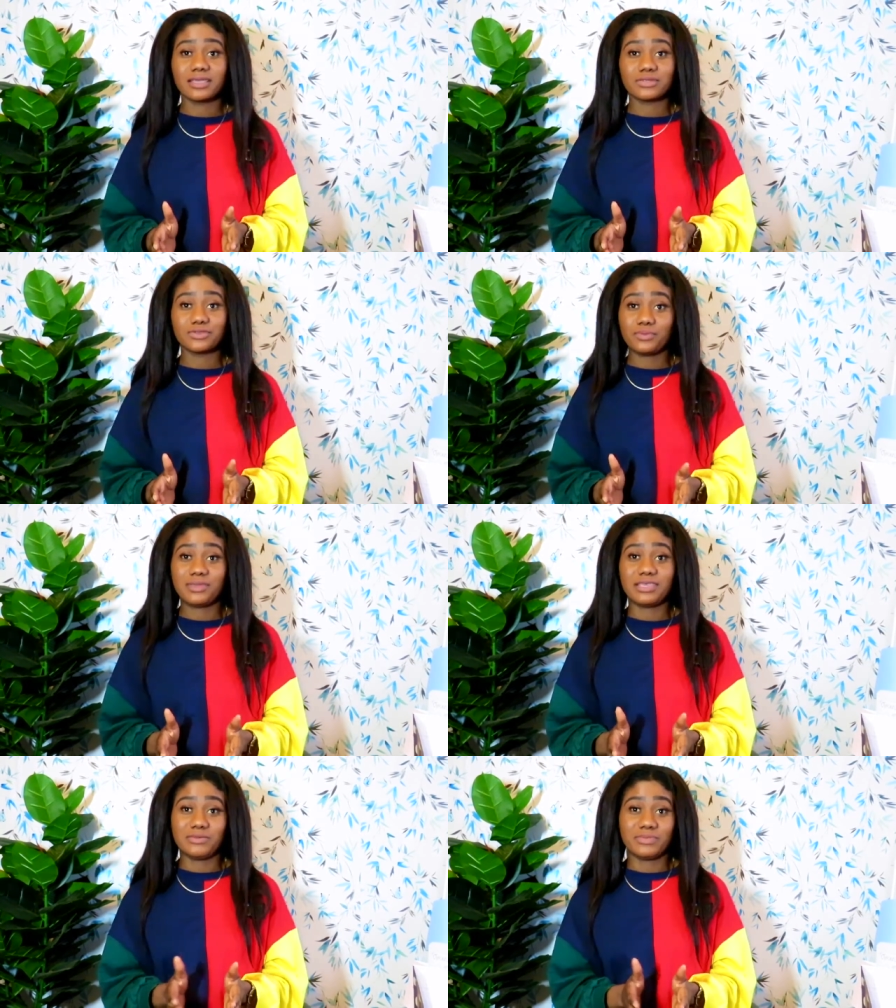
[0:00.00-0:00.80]
to
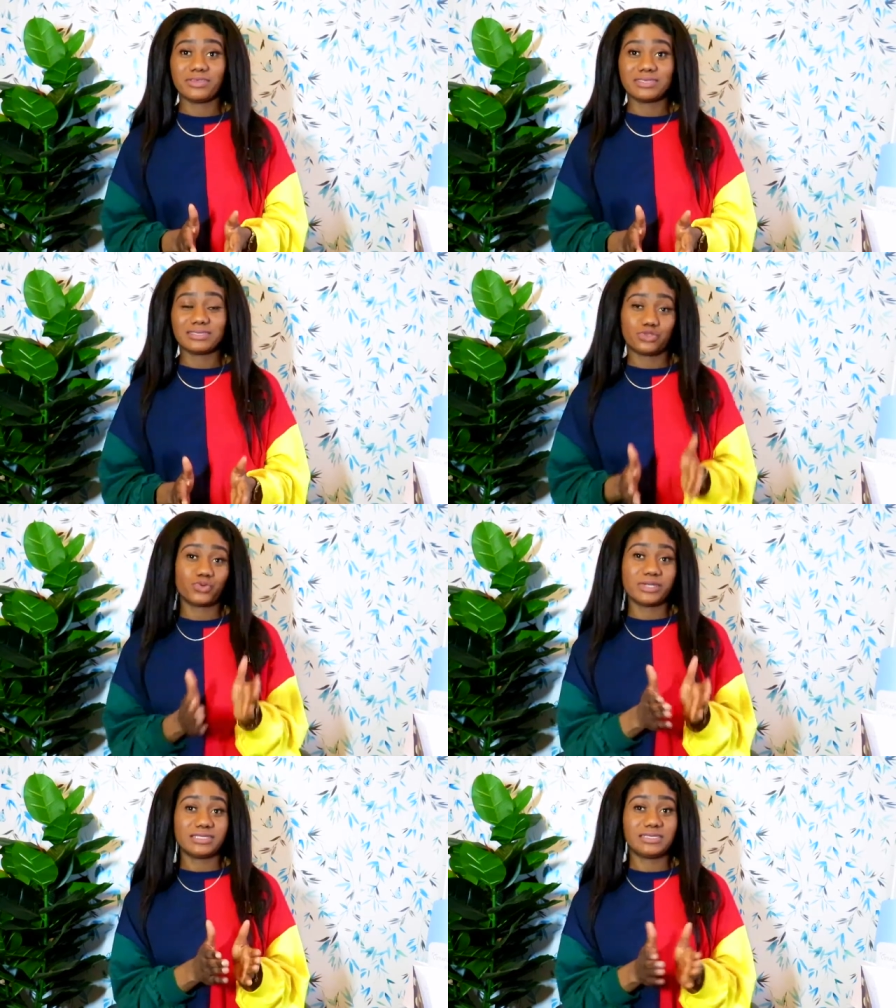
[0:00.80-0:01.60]
me because it's
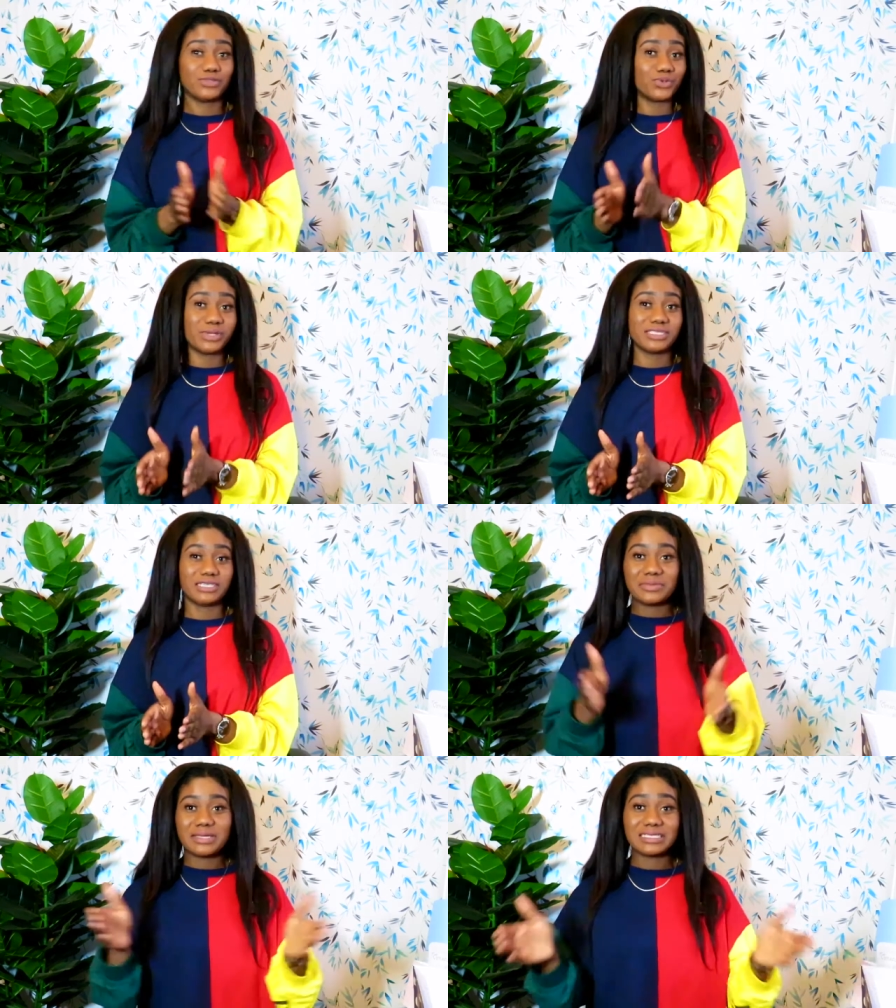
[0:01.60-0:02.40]
20 and 20.
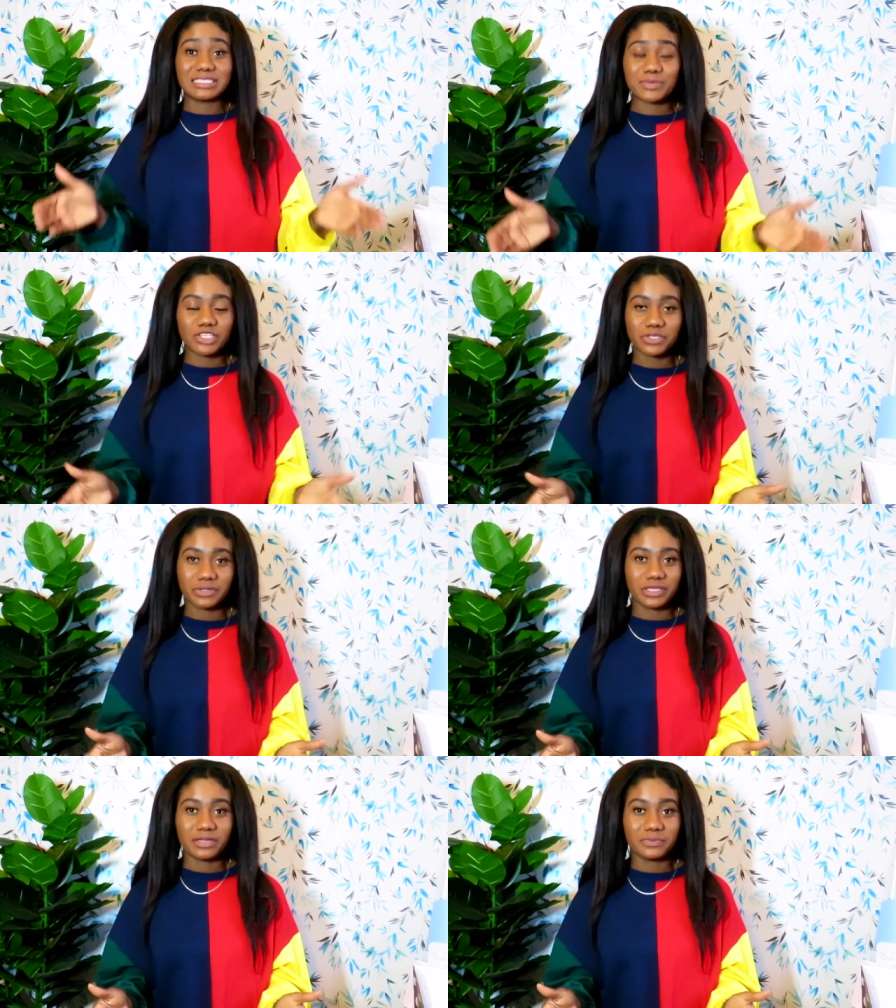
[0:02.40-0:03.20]
It's a special
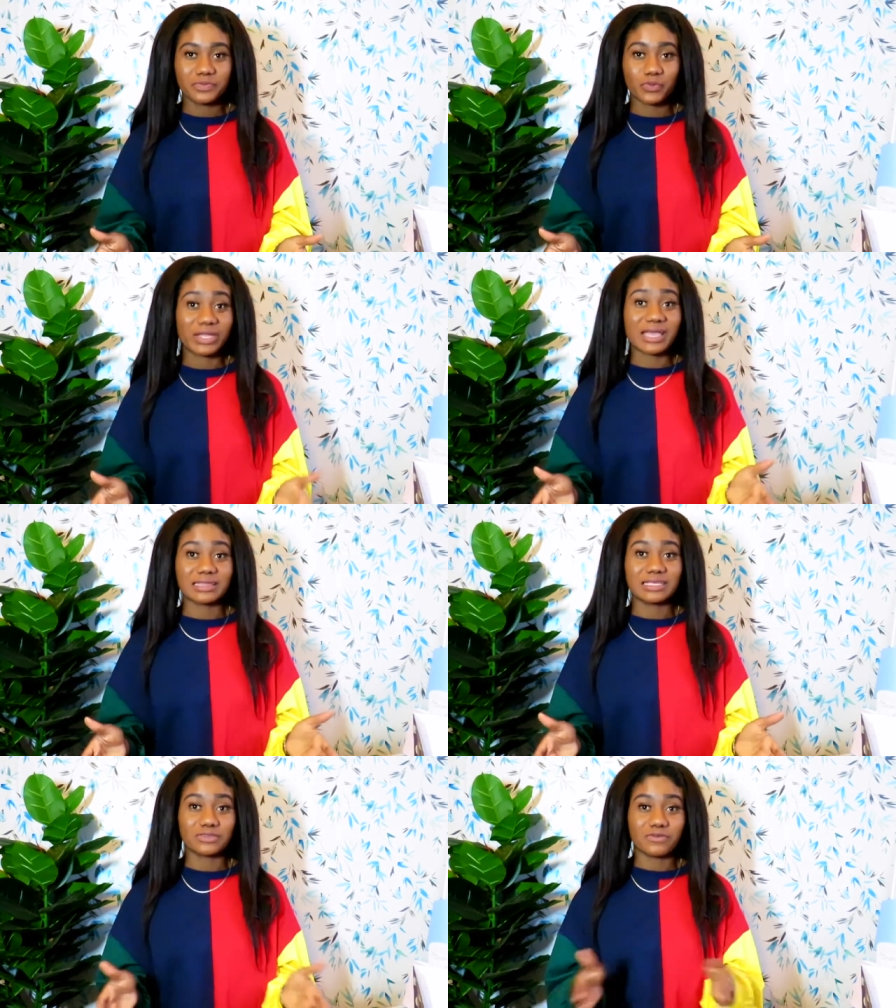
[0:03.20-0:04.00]
year
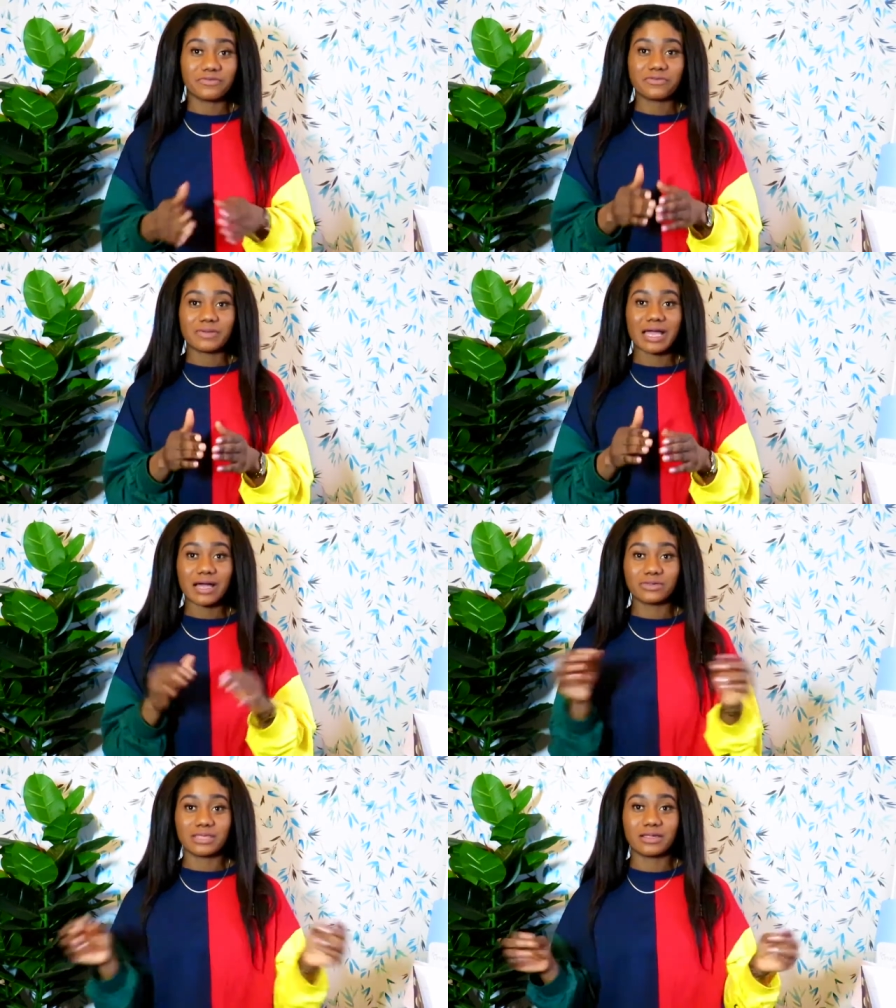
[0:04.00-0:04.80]
regardless of
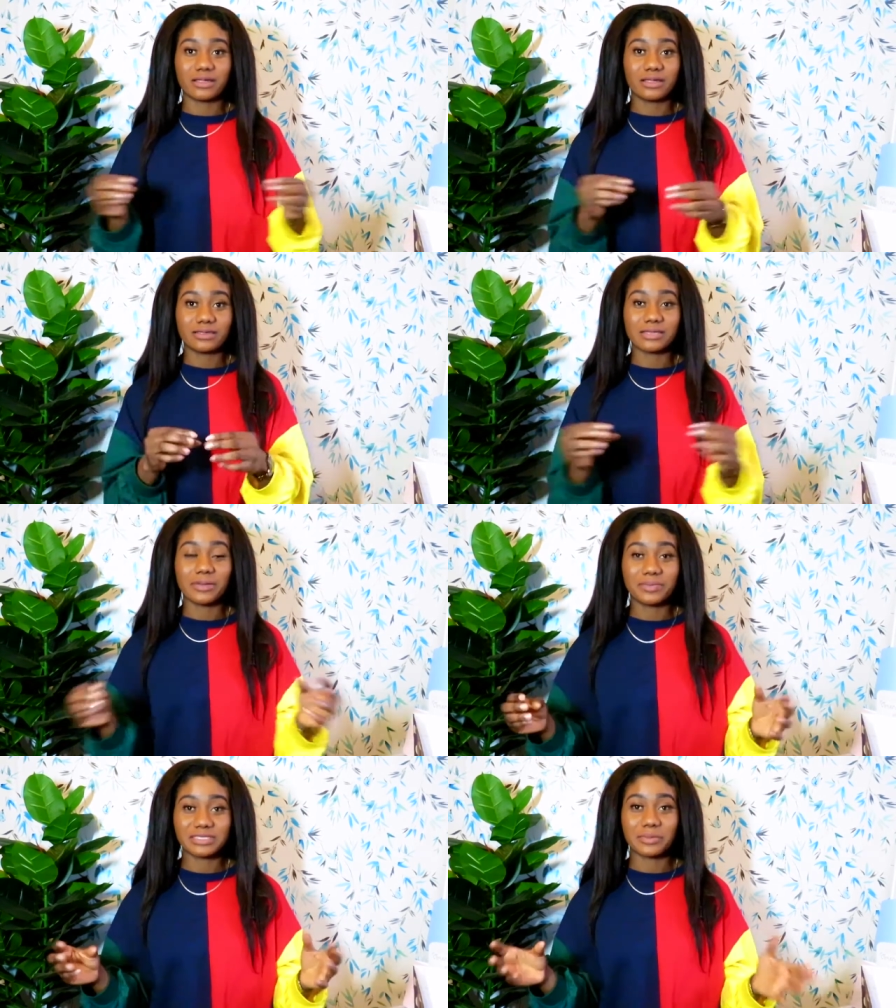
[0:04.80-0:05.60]
how their
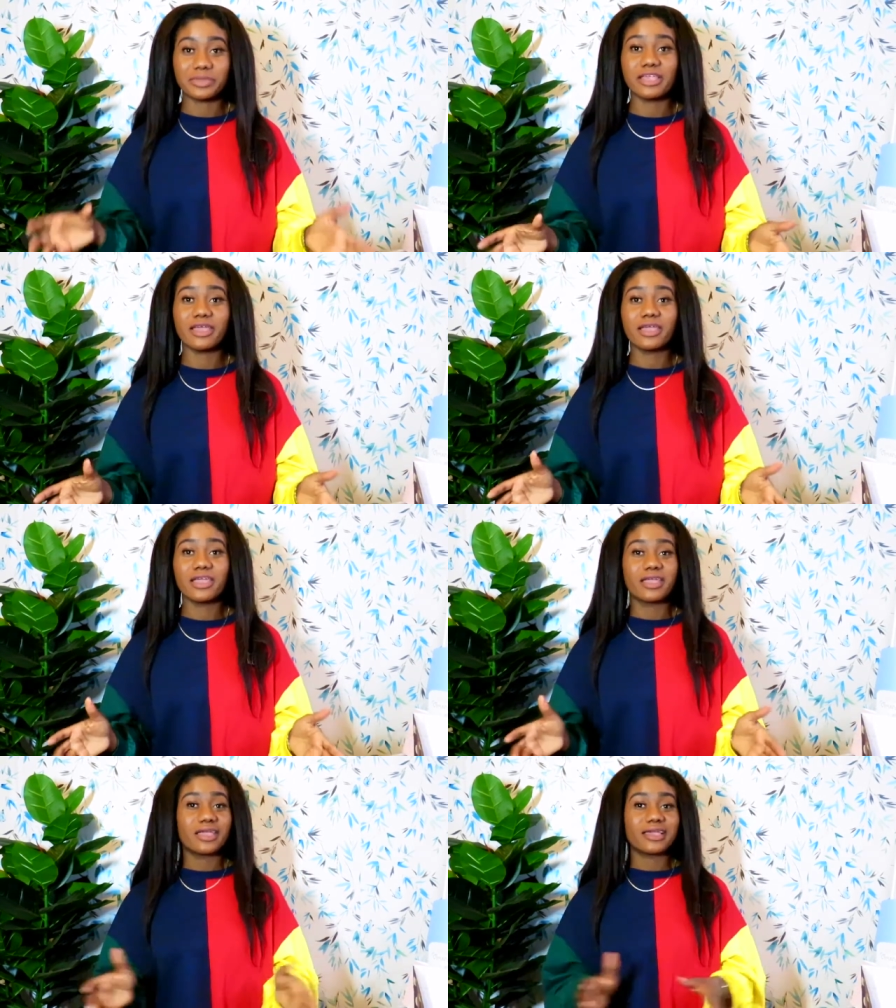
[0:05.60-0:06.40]
numbers appear.
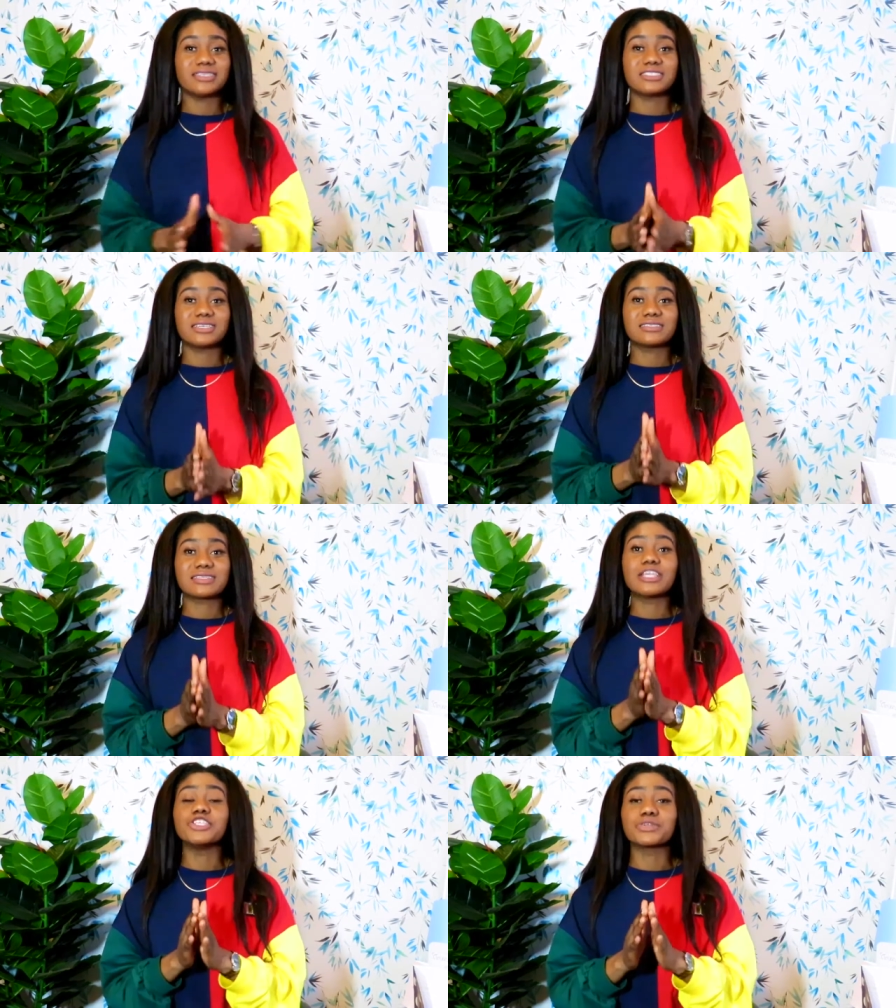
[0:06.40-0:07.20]
It's just
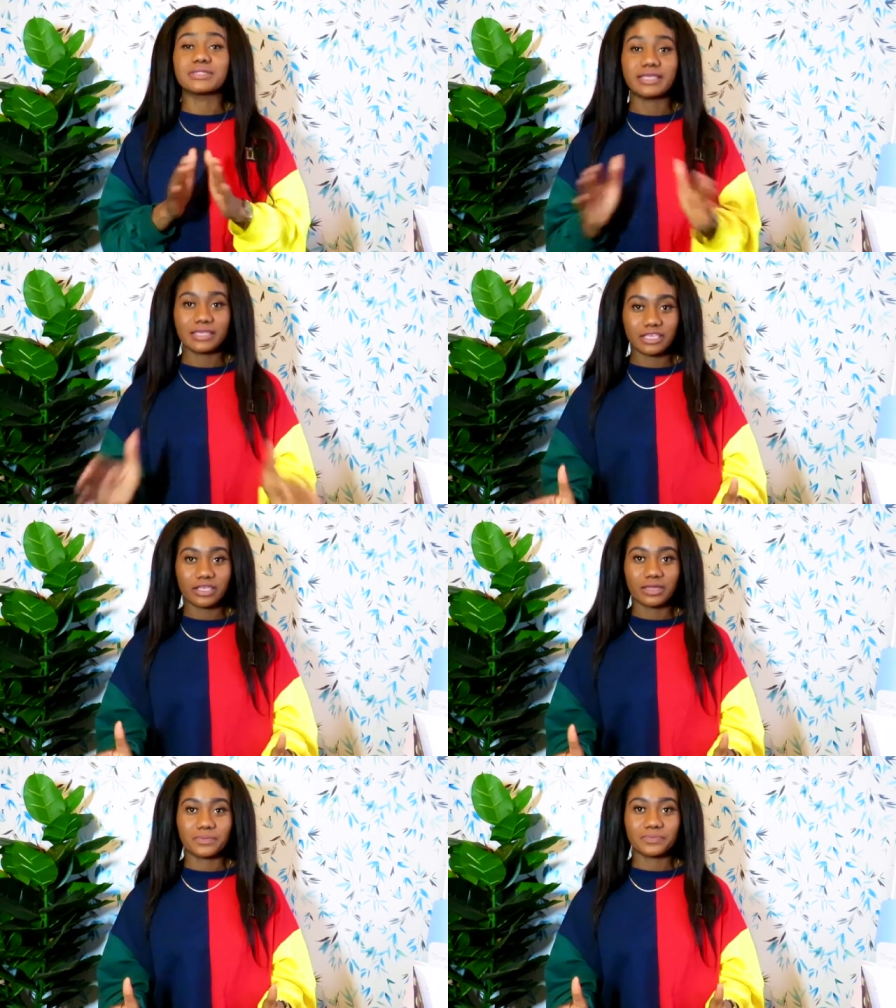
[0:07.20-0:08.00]
a unique year.